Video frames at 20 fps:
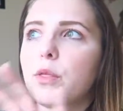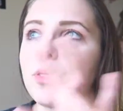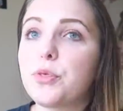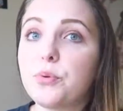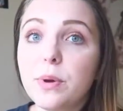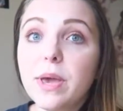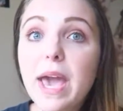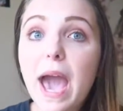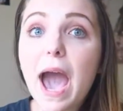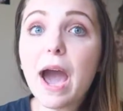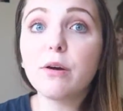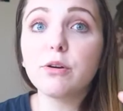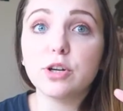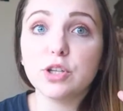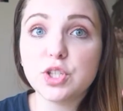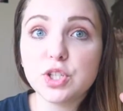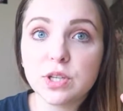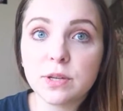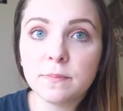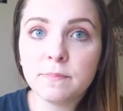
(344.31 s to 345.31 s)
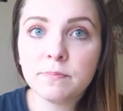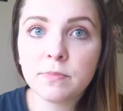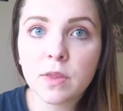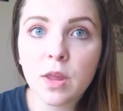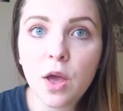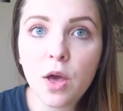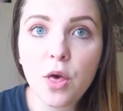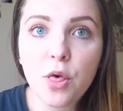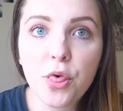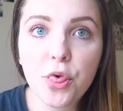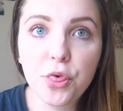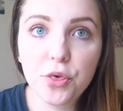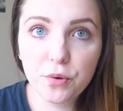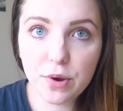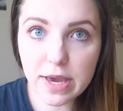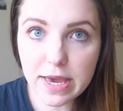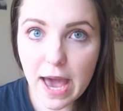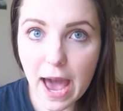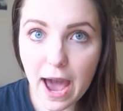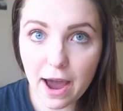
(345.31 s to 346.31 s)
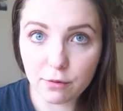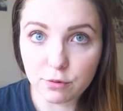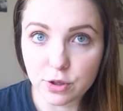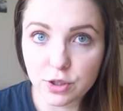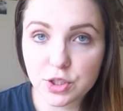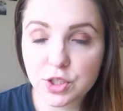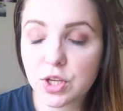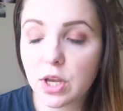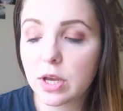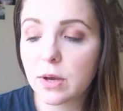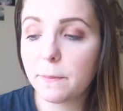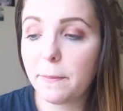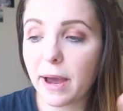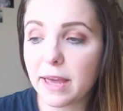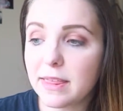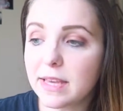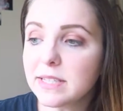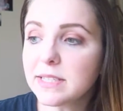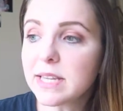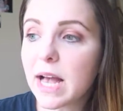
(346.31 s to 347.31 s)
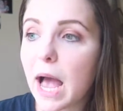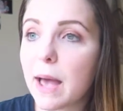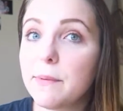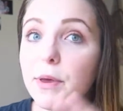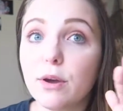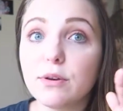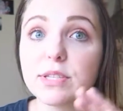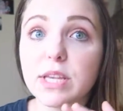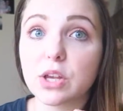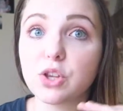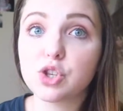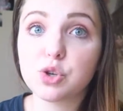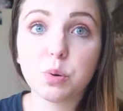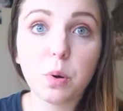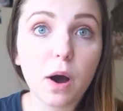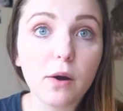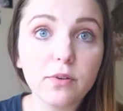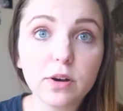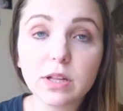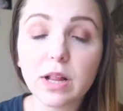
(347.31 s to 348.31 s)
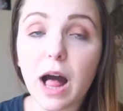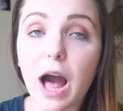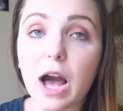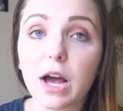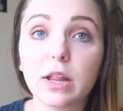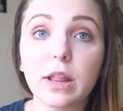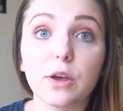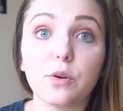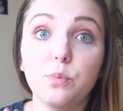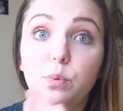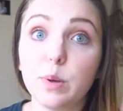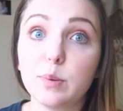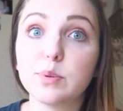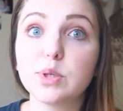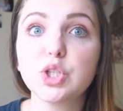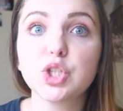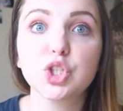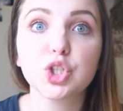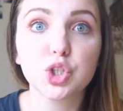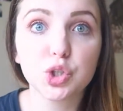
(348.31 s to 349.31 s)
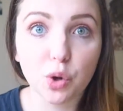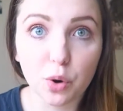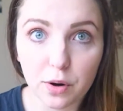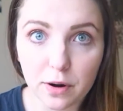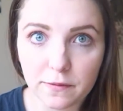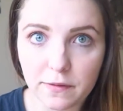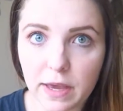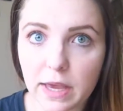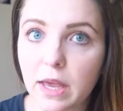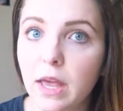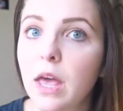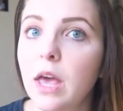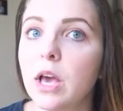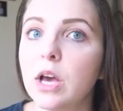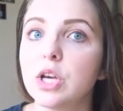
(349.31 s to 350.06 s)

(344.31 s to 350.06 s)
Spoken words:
3 hours. 3 hours. By this time, it was like 12 o'clock. Like, we were starving.